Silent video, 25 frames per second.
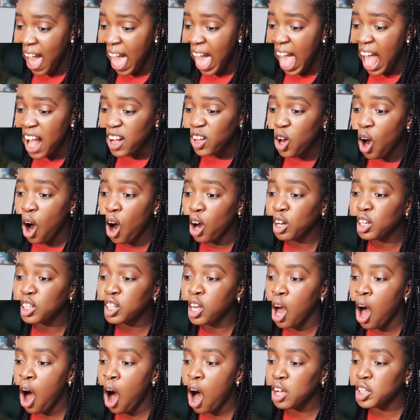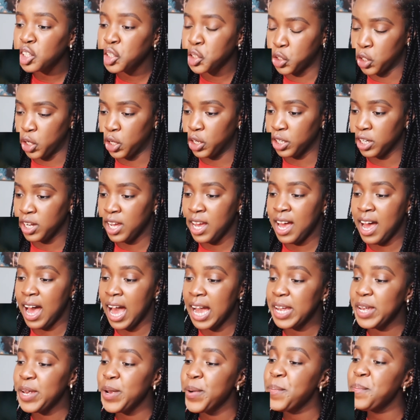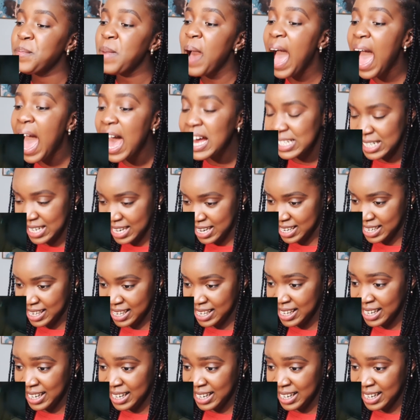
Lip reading: a concussion? Are you mad?